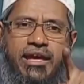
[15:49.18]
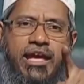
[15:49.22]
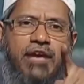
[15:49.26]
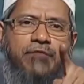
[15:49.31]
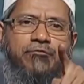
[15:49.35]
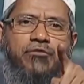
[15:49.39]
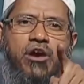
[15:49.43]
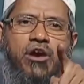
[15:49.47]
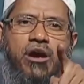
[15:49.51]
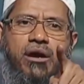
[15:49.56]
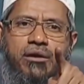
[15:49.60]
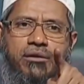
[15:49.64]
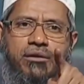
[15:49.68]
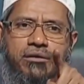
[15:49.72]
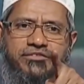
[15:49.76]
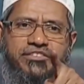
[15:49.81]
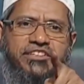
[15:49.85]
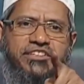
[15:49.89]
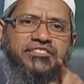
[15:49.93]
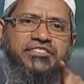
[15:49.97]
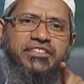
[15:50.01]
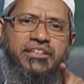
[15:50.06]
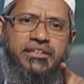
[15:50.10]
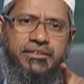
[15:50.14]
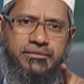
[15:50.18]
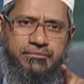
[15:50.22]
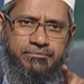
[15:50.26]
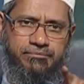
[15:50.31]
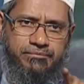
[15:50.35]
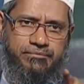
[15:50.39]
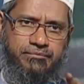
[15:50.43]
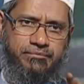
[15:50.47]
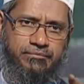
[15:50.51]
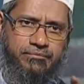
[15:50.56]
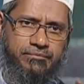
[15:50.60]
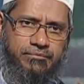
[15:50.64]
If your sister,
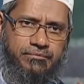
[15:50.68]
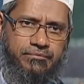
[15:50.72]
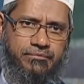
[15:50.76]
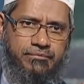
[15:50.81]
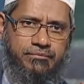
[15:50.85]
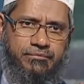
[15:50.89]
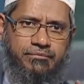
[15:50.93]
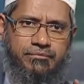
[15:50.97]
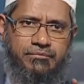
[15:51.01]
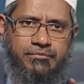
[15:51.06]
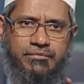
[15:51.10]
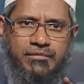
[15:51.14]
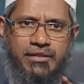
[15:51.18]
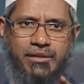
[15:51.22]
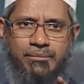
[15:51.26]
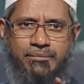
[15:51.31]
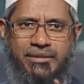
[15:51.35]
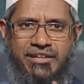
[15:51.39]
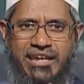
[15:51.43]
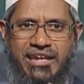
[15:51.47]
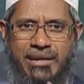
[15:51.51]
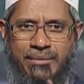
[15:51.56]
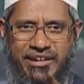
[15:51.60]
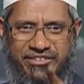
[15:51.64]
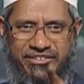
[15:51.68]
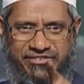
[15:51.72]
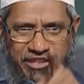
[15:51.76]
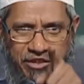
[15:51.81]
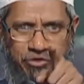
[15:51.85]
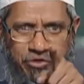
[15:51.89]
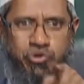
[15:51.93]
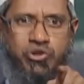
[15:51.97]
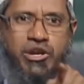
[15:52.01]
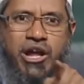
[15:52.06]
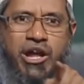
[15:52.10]
brother, I'm asking you